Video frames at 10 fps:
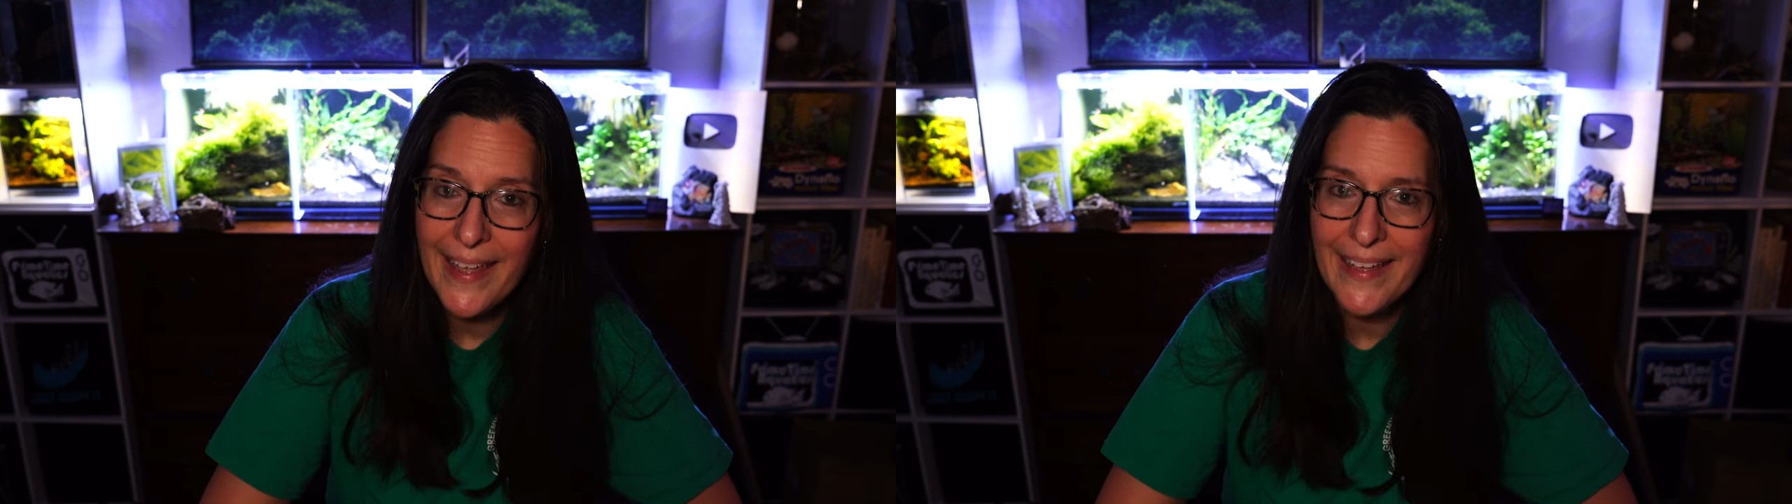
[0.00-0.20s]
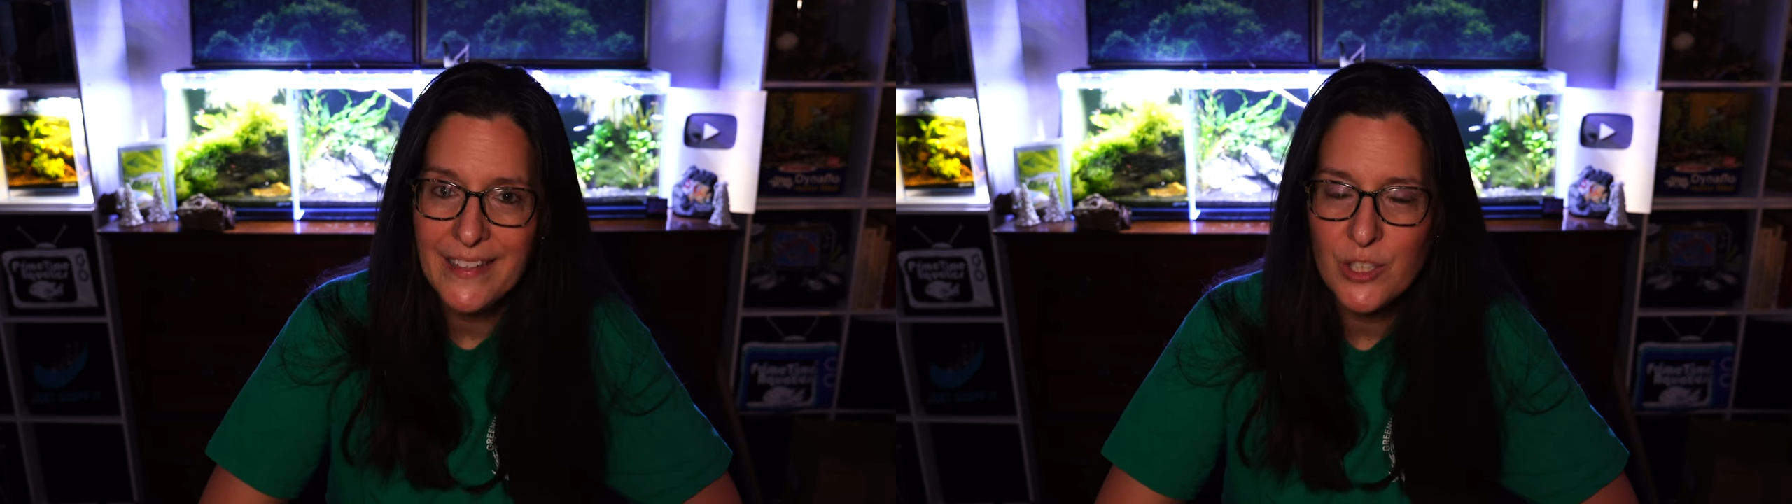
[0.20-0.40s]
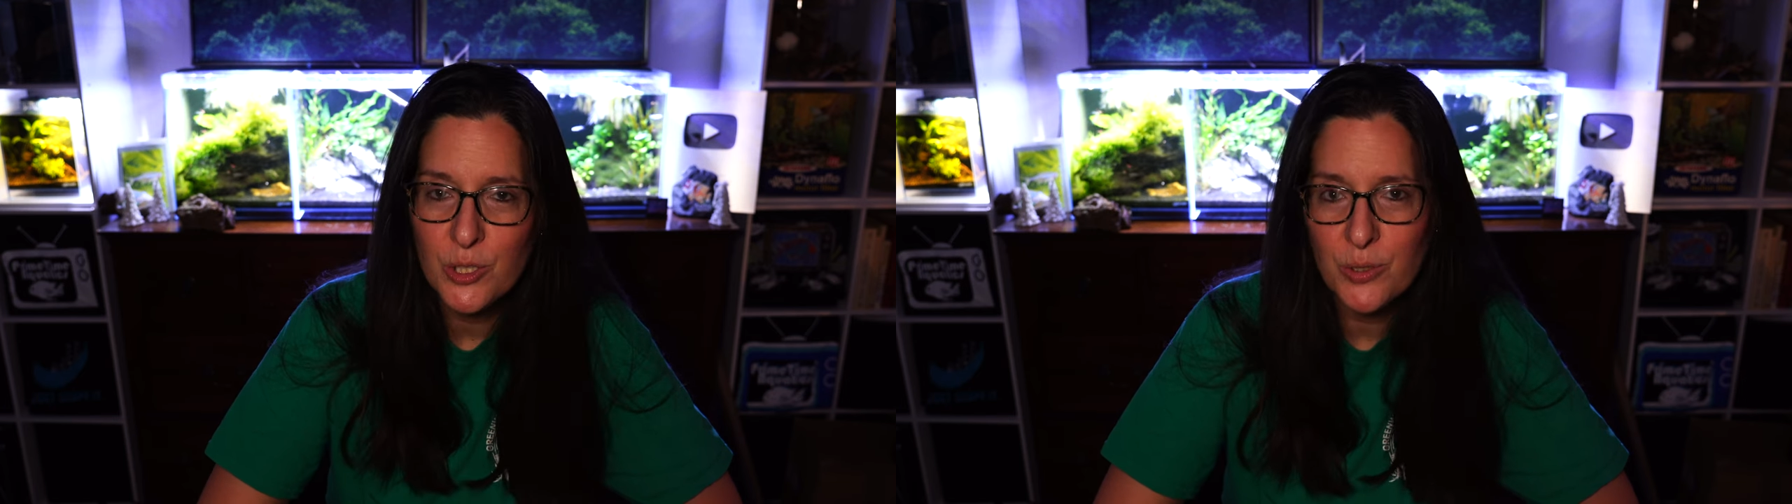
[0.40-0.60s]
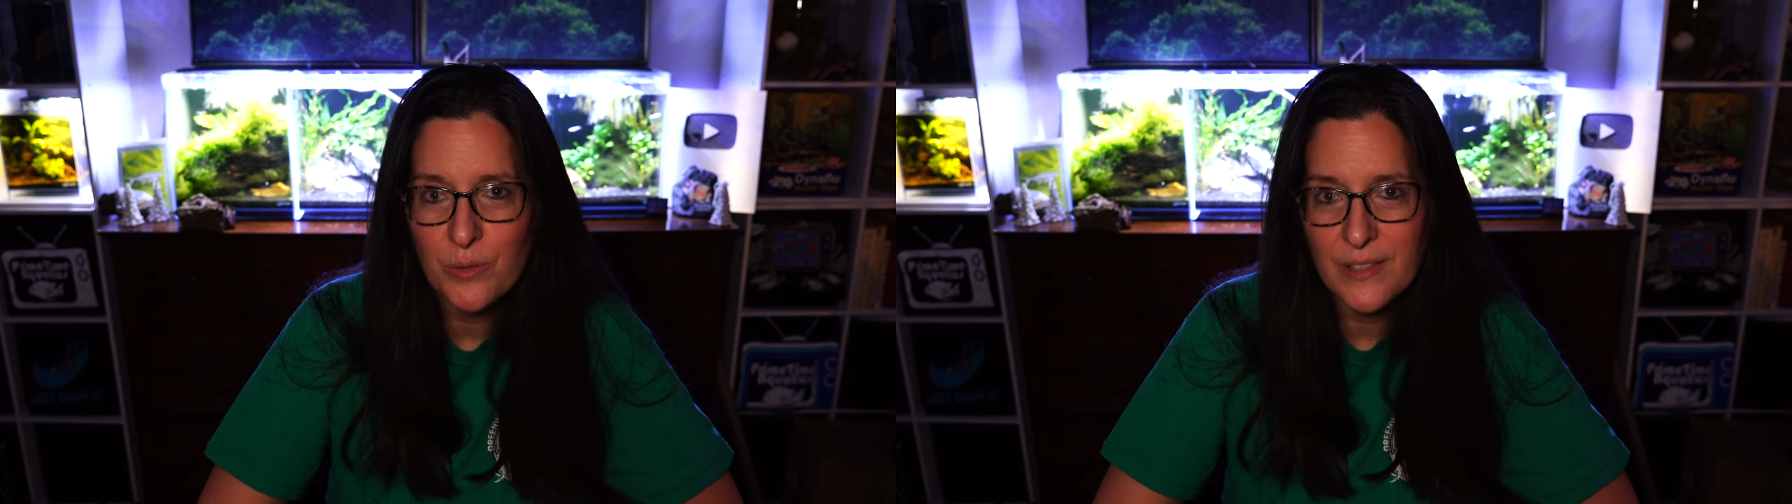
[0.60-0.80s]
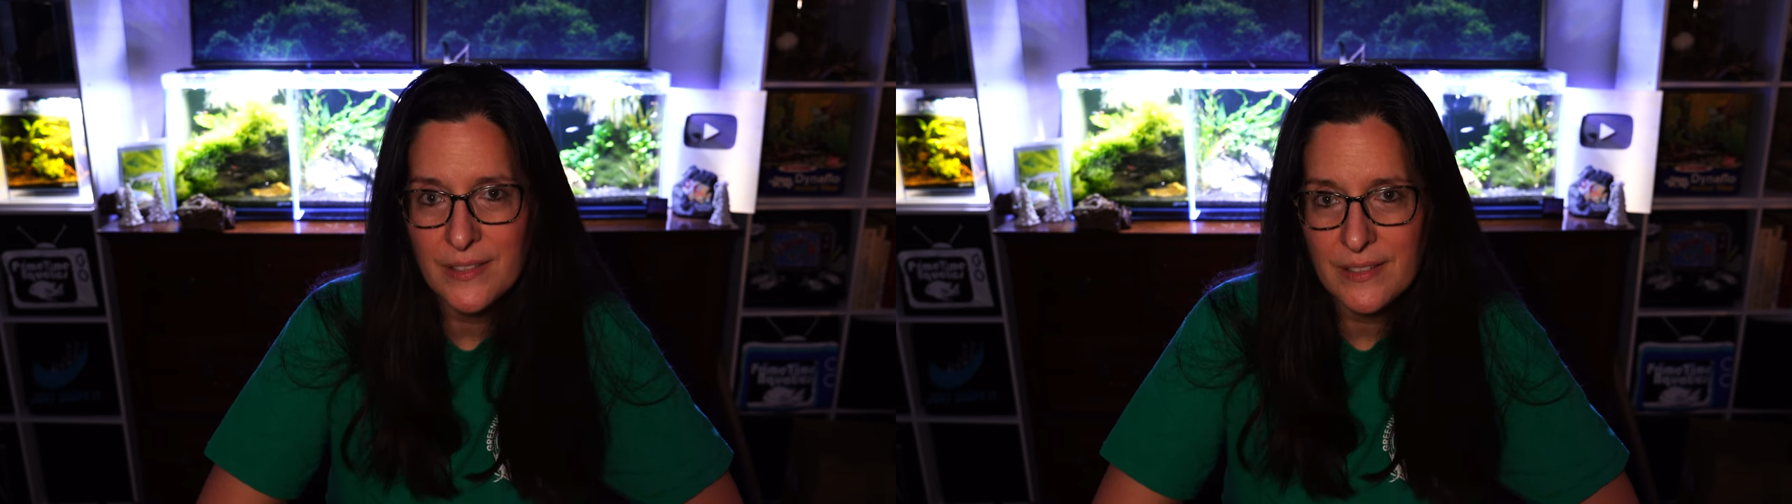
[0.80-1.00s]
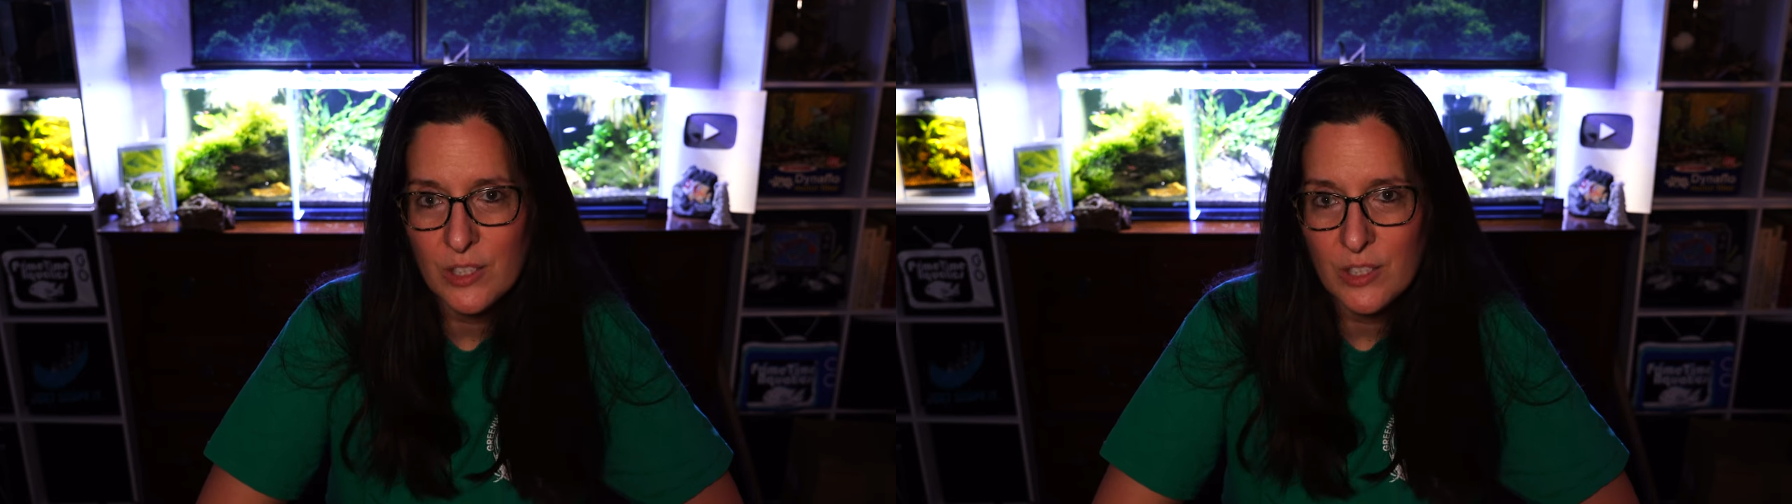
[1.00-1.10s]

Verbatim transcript: into this